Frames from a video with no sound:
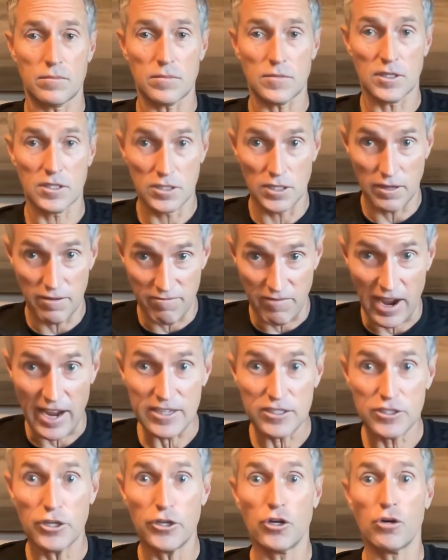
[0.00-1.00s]
to invite
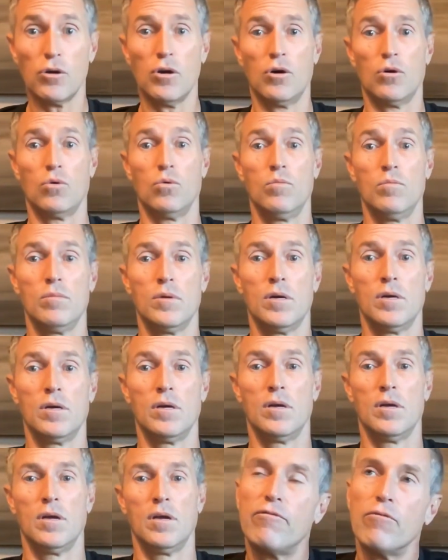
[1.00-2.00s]
to your home,
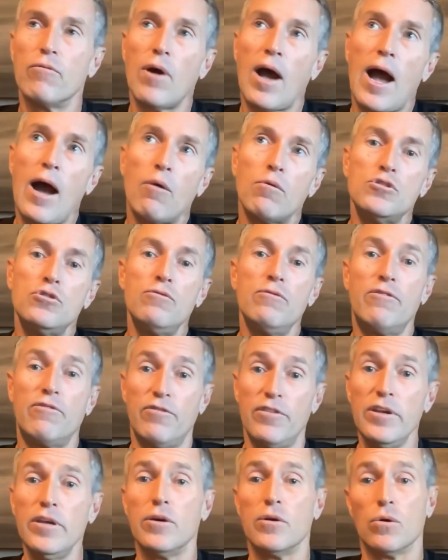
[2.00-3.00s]
how would you
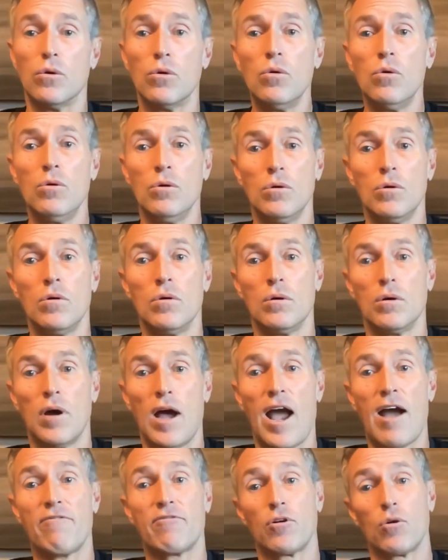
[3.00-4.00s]
feel
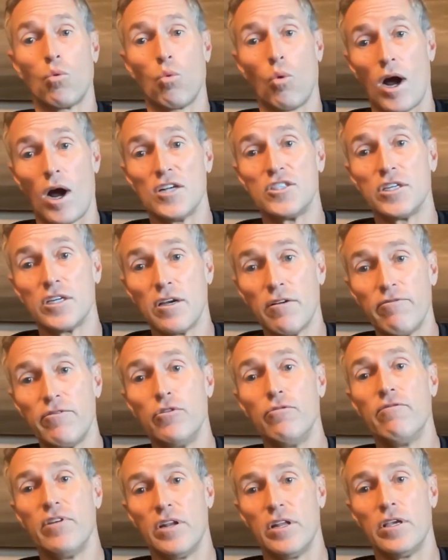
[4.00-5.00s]
after watching a few
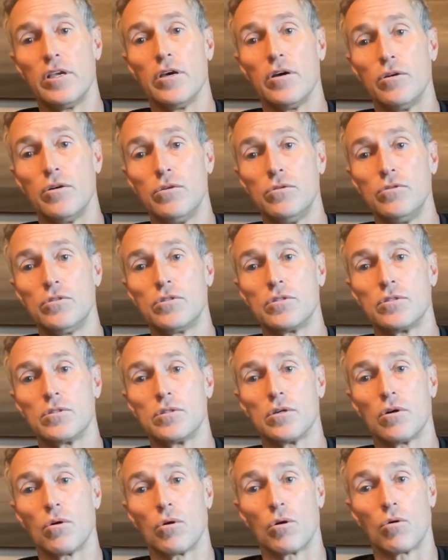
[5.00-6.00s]
videos
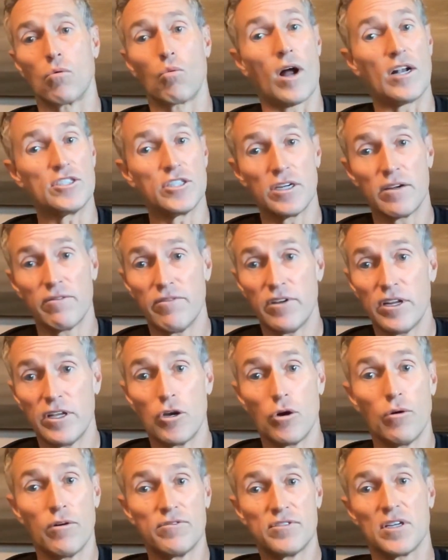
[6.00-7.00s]
or watching a
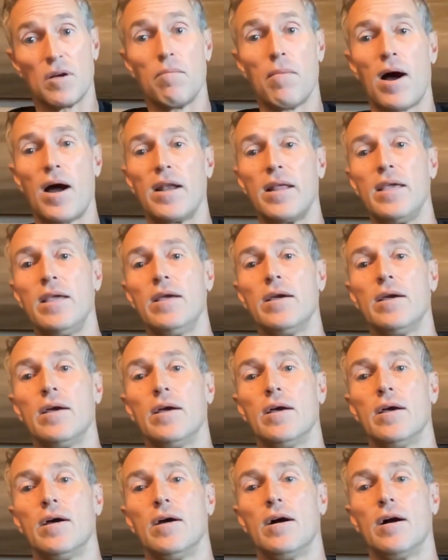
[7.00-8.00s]
video of somebody
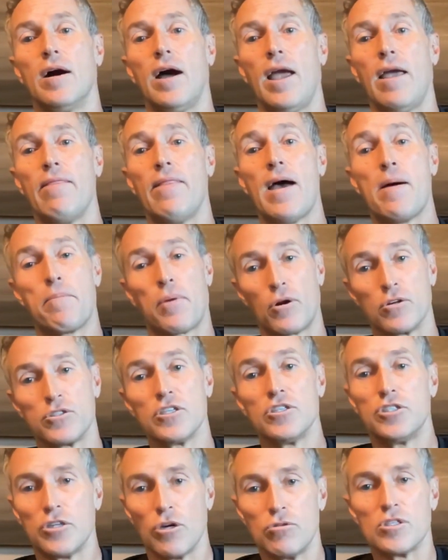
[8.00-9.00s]
and that person
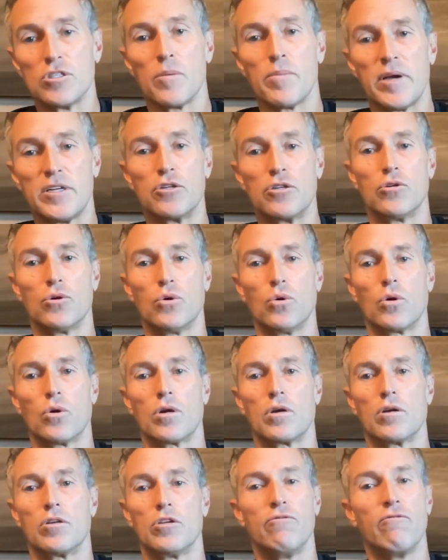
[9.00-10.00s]
shows up at your door?
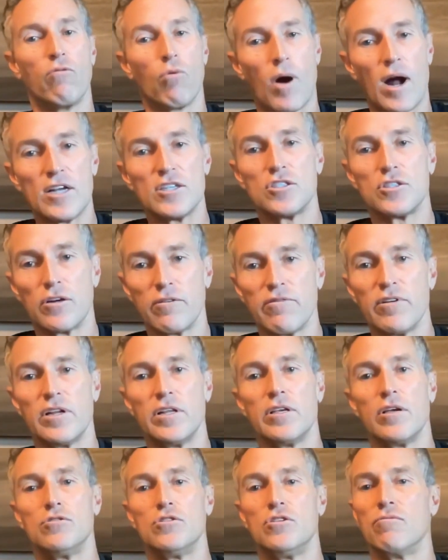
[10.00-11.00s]
You've watched their
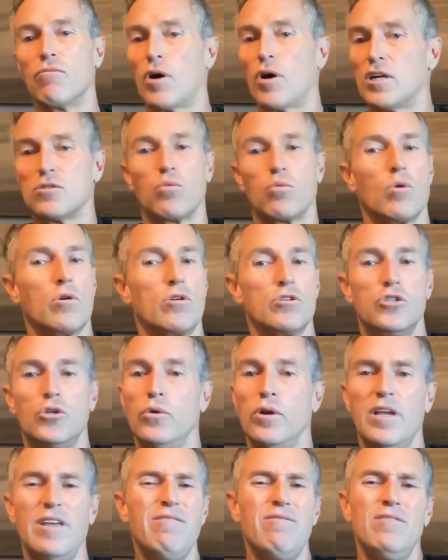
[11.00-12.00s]
videos, you've watched one or two, or
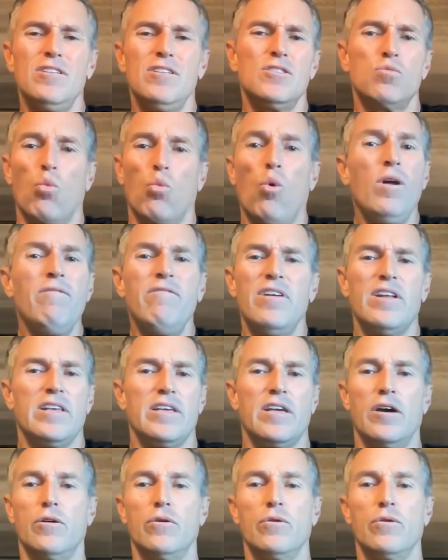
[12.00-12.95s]
even just one video.